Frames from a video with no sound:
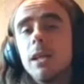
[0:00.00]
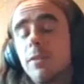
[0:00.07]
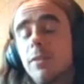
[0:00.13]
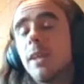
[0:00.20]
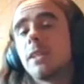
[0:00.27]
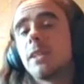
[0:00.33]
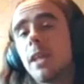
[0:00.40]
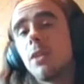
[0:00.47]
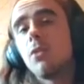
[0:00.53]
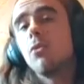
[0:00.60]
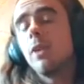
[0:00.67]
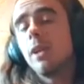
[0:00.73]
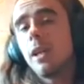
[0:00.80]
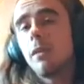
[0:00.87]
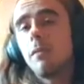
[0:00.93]
So that's another
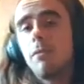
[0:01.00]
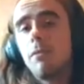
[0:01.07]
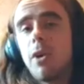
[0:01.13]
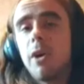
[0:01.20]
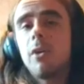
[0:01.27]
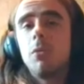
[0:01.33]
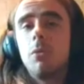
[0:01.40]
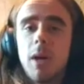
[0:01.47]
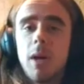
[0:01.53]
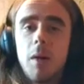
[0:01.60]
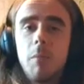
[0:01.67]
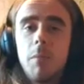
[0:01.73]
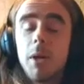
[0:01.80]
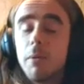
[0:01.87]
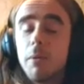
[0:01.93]
really vital
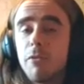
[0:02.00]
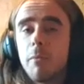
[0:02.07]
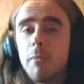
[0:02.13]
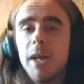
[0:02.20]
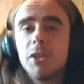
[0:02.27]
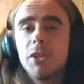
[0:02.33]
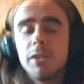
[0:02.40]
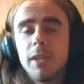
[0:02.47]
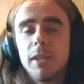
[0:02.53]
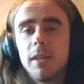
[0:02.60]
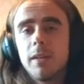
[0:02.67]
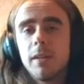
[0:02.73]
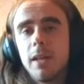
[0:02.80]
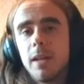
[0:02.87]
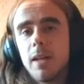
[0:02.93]
bit of information that
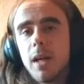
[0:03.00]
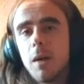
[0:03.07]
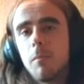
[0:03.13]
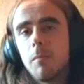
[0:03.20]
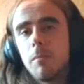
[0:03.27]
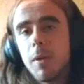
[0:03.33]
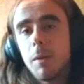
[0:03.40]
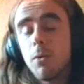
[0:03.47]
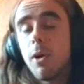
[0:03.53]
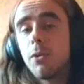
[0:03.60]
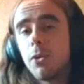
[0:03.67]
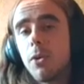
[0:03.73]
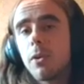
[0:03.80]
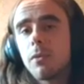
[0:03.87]
people like Doc